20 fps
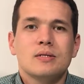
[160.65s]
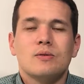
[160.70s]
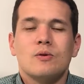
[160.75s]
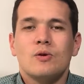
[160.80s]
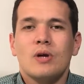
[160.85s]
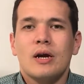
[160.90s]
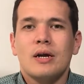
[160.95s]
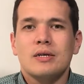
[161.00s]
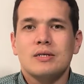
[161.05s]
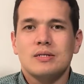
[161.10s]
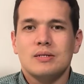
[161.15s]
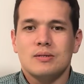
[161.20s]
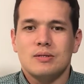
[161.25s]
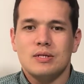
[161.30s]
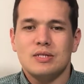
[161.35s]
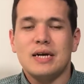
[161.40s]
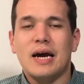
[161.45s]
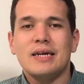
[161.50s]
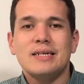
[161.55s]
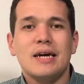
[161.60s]
They're not as
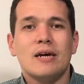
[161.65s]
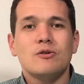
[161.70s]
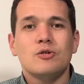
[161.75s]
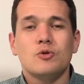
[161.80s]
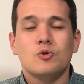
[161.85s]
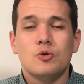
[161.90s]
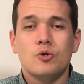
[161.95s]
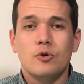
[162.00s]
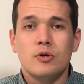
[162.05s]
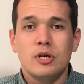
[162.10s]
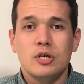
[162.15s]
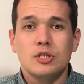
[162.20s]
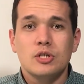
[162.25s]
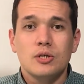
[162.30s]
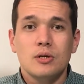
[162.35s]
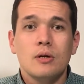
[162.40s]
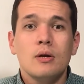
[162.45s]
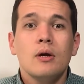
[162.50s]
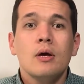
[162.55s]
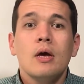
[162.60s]
tied down to
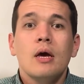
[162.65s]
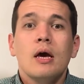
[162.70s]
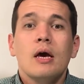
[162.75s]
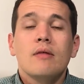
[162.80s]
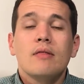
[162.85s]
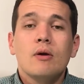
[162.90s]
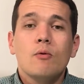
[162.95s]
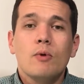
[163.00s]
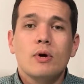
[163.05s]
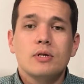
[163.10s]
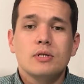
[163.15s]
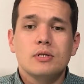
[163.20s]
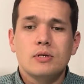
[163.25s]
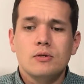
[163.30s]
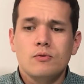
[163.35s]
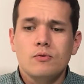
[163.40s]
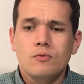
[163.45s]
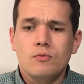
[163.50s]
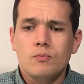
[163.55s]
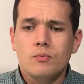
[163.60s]
tradition. They want
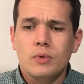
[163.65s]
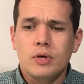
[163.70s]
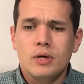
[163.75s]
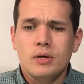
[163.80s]
to,